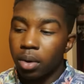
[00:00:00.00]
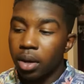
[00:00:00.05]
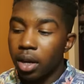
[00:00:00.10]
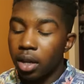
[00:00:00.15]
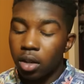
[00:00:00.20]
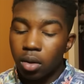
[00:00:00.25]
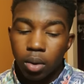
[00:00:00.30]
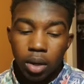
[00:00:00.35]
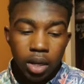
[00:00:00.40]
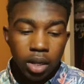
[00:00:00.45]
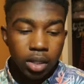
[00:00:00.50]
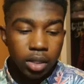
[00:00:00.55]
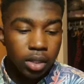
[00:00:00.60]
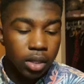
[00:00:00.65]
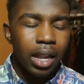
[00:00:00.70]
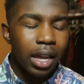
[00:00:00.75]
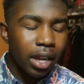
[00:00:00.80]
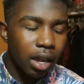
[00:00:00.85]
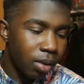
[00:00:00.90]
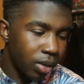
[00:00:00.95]
But
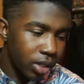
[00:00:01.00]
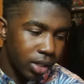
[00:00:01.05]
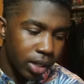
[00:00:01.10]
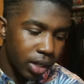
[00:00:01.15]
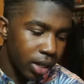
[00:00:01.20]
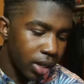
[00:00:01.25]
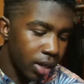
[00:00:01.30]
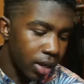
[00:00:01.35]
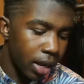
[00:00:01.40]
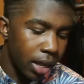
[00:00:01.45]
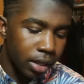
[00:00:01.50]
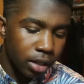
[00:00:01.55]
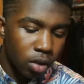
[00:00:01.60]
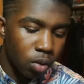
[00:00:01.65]
anyways, like I was saying, like,